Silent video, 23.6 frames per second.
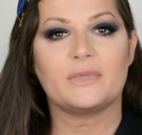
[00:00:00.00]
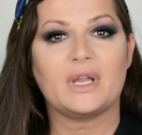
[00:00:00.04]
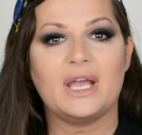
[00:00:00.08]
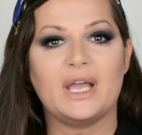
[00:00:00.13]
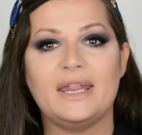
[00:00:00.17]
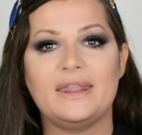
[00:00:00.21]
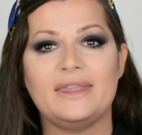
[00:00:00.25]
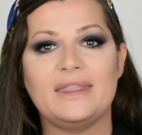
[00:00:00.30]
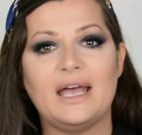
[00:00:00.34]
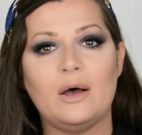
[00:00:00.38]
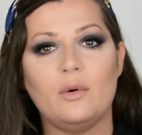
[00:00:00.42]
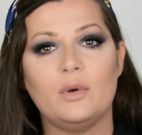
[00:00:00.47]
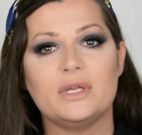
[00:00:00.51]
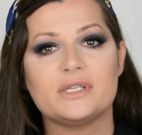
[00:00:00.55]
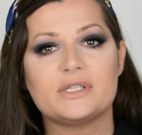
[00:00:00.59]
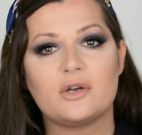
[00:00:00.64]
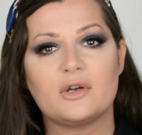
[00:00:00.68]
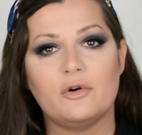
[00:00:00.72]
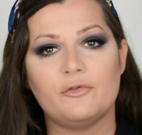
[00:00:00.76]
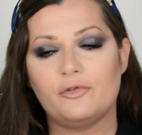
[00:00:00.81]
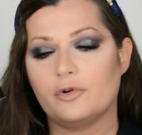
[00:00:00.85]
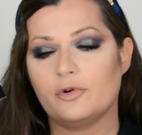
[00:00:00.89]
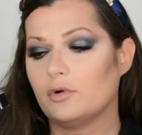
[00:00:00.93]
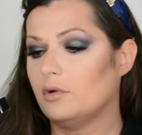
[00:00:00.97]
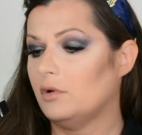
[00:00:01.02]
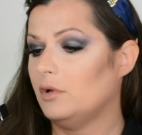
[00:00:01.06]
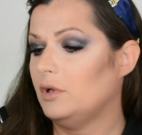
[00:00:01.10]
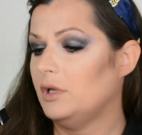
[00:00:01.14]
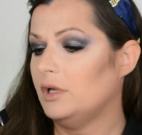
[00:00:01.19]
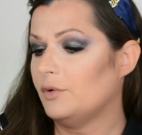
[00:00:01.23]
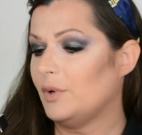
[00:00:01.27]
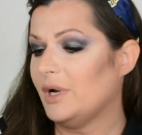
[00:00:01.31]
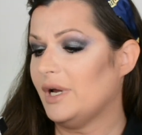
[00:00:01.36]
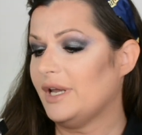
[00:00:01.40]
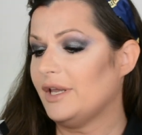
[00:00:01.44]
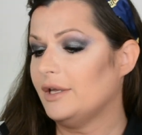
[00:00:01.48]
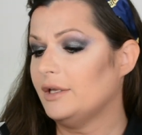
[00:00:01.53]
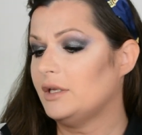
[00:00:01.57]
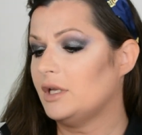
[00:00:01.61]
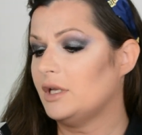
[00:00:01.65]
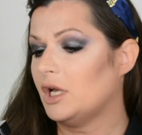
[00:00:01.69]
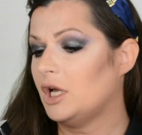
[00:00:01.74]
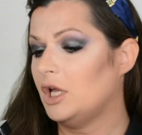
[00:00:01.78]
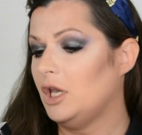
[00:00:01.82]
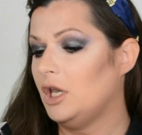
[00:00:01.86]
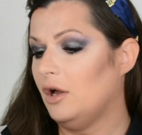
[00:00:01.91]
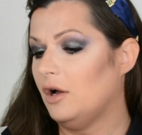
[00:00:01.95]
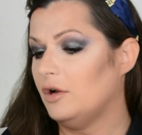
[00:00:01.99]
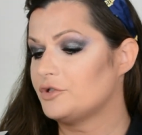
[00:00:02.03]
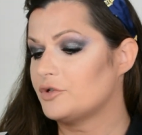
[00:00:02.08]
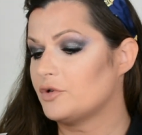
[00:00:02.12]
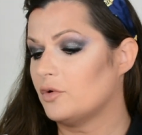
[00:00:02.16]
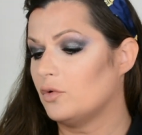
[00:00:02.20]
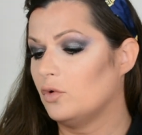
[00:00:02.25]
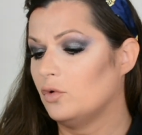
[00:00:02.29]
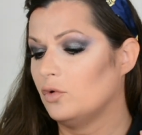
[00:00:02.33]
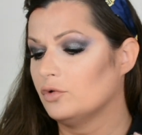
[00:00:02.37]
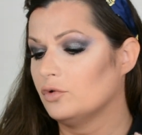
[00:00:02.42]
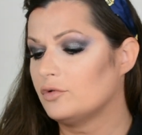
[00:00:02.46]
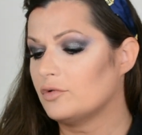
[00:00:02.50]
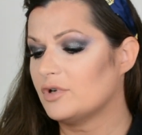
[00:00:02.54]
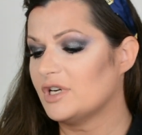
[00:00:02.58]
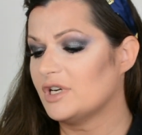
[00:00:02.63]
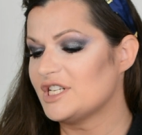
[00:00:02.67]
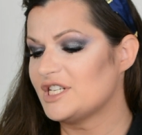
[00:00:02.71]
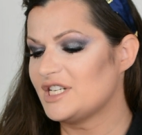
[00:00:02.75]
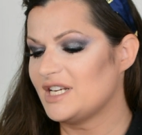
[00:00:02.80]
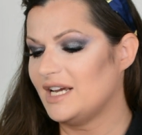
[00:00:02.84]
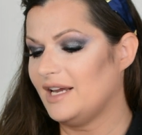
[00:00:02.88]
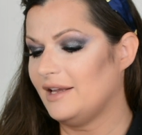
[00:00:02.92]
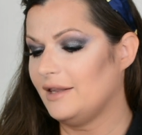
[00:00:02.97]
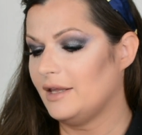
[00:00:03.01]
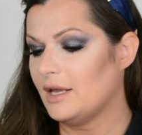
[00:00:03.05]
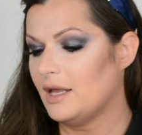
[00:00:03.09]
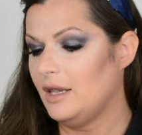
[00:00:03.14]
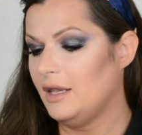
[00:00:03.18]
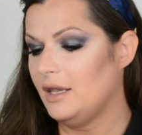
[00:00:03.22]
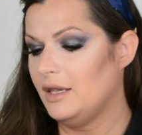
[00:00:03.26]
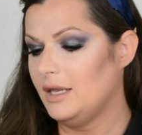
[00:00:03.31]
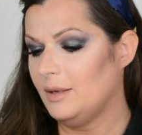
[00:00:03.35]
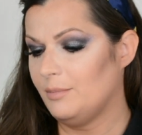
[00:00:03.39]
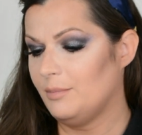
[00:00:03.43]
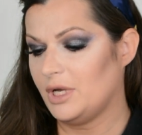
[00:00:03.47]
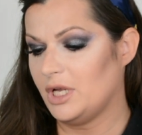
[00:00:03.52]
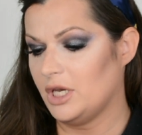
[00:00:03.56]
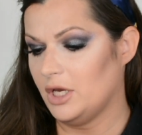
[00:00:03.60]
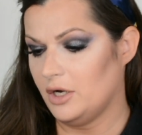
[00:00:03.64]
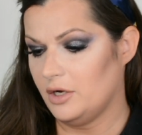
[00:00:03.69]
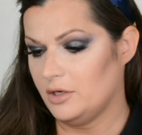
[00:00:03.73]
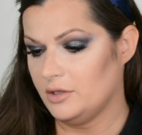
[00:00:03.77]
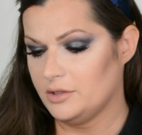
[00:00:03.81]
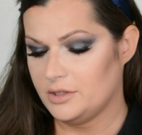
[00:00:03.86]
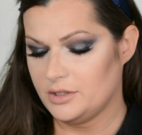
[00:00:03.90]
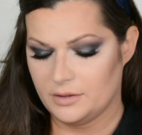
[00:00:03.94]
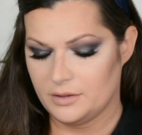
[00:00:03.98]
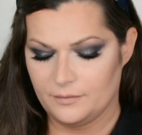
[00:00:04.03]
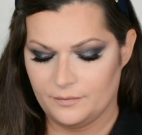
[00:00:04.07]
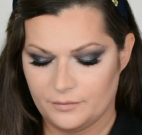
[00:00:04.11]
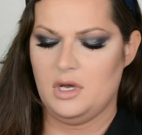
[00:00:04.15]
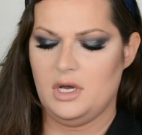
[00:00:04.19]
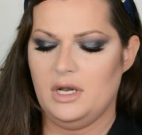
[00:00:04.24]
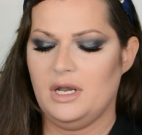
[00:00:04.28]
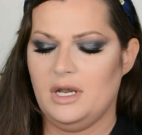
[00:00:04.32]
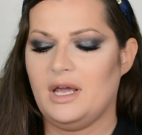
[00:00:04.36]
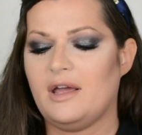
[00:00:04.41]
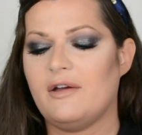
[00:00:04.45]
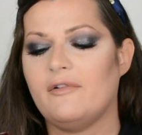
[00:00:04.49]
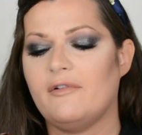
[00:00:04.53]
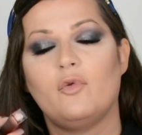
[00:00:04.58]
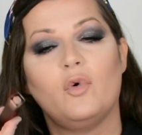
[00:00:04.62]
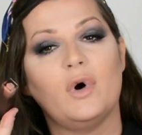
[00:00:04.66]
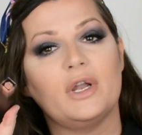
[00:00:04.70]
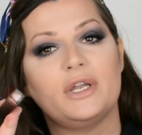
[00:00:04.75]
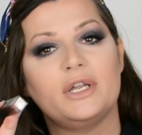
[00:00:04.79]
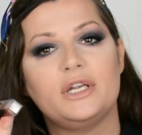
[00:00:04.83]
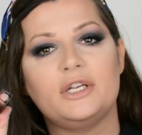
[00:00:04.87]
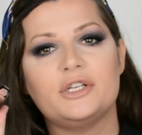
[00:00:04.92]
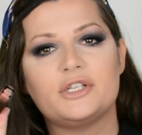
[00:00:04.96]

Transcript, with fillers: And now let's go for Le Riot Gloss Ultra Shine Lip Gloss. And I have one in